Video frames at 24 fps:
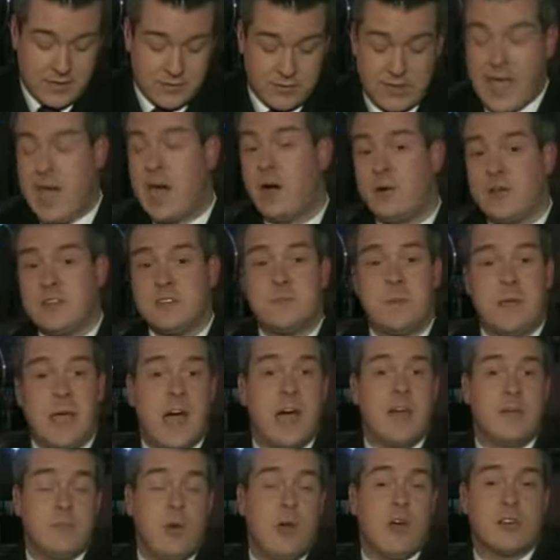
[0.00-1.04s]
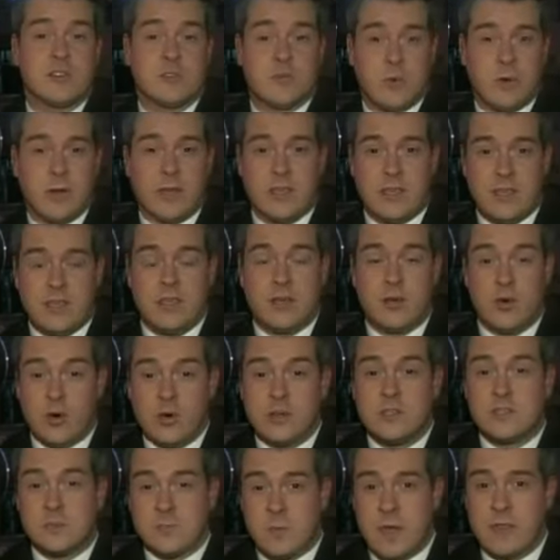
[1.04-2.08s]
Now he's behind bars where he
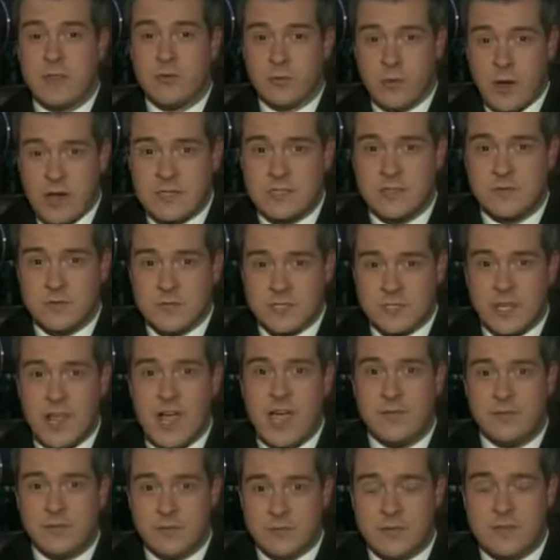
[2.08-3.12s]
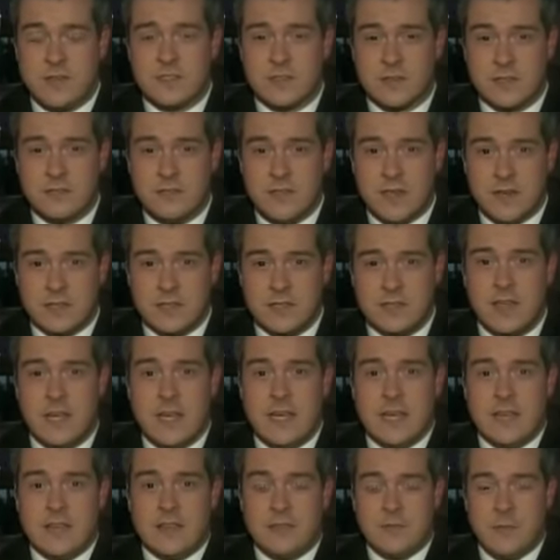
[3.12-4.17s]
could spend the rest of his life if he's convicted.
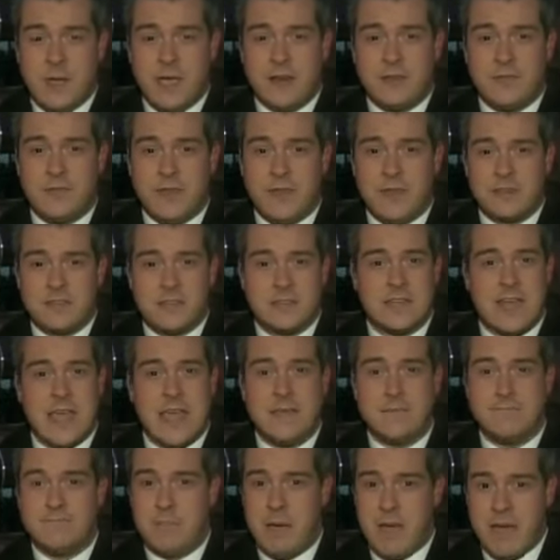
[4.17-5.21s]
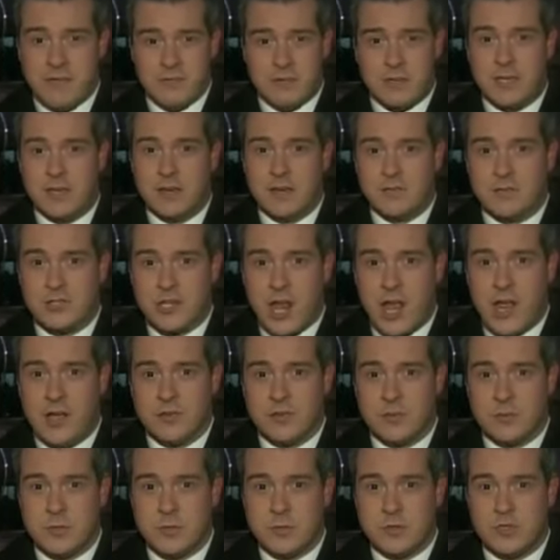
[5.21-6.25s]
The man faces a bevy of
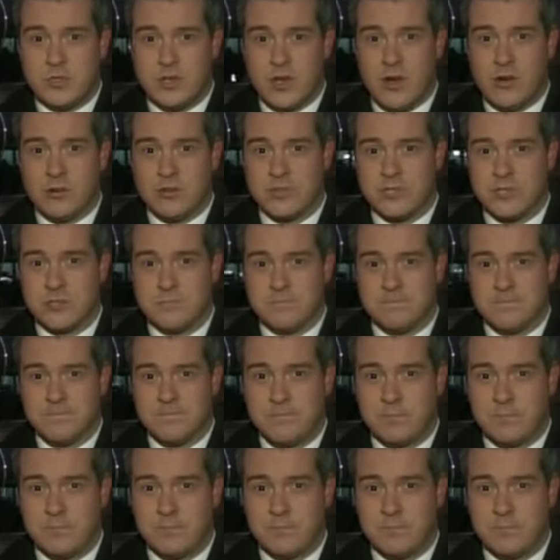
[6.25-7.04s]
child abuse charges.